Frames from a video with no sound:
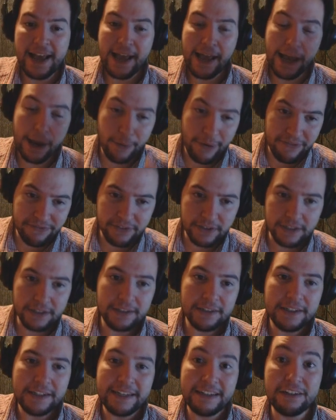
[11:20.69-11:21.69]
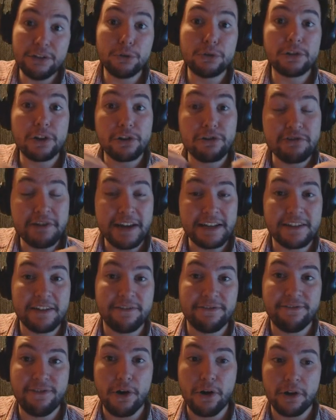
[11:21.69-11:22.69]
However, he also creates a
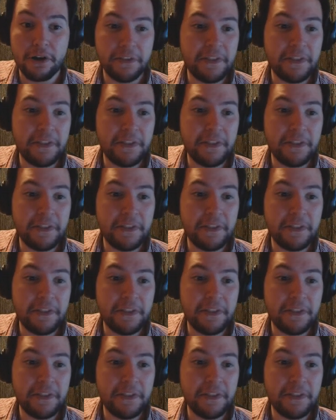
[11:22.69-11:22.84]
fog,